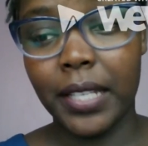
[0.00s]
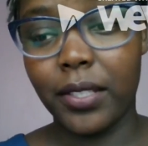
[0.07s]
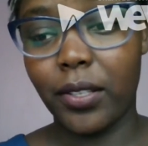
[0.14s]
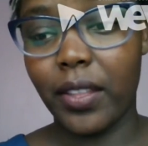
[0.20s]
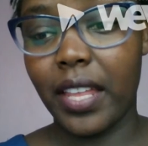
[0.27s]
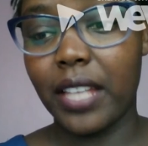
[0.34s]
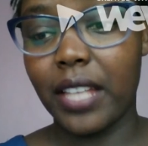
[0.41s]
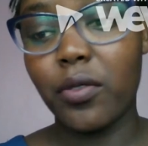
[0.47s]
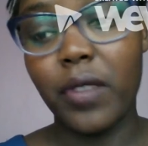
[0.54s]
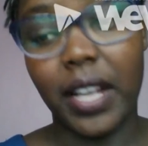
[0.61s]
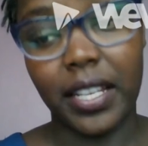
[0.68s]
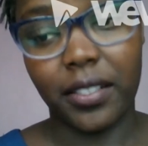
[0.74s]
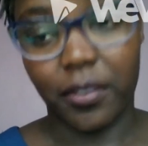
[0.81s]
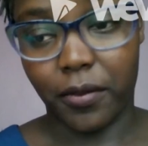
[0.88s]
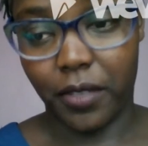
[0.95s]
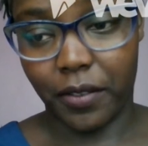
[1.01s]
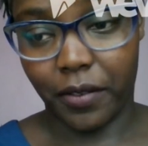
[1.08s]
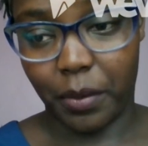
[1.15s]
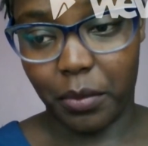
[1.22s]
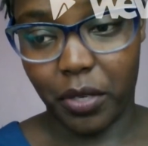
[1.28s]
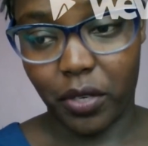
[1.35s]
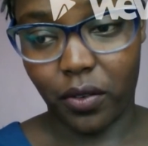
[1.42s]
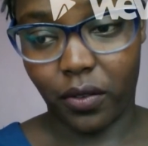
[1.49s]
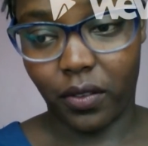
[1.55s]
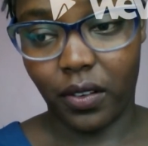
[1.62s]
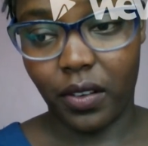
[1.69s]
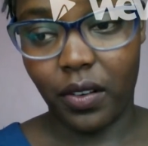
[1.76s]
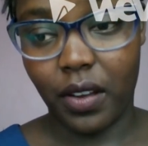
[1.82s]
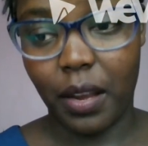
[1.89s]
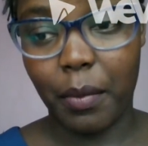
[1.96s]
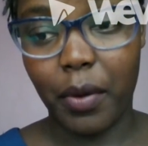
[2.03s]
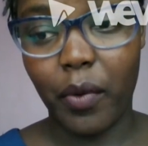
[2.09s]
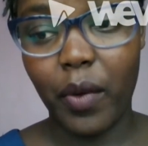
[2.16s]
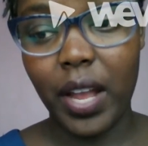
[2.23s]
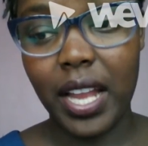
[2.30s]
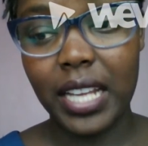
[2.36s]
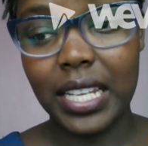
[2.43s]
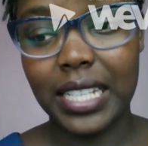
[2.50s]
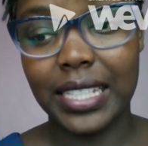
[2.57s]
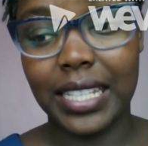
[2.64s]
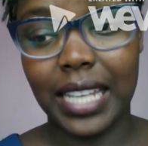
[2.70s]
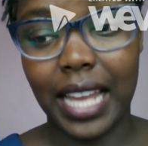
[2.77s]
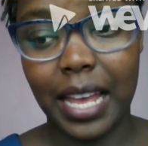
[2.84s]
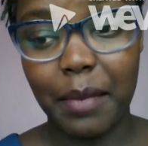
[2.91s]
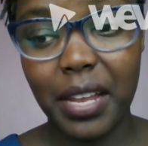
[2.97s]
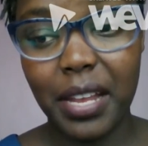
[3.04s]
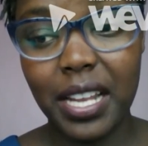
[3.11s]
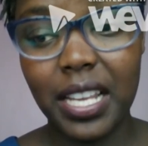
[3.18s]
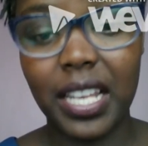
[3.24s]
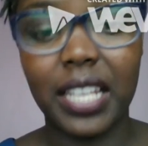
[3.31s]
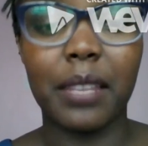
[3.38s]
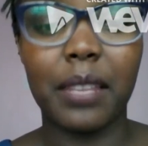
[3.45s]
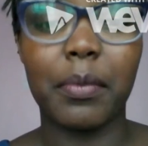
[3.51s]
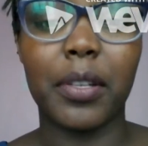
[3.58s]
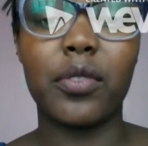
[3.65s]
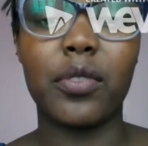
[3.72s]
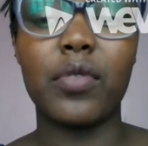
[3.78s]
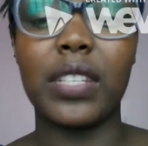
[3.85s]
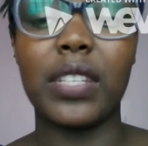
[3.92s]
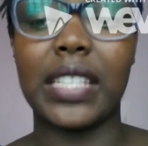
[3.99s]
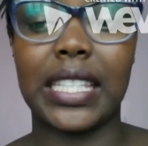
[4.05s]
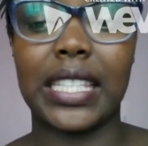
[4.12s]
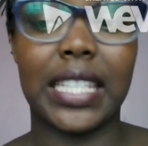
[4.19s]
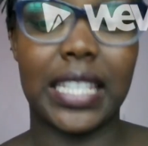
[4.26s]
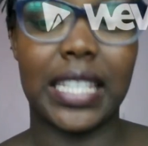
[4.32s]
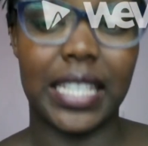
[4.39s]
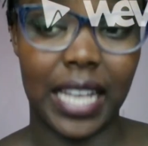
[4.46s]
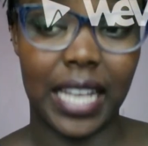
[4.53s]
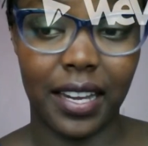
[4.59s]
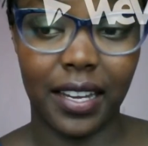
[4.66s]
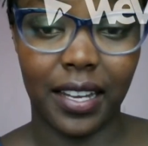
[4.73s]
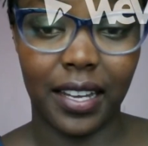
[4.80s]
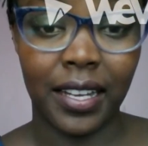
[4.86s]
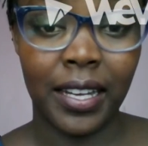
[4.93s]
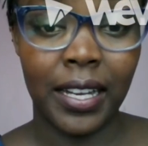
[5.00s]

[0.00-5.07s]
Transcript: So there are two kinds of defamation. Number one is libel, and number two is slander.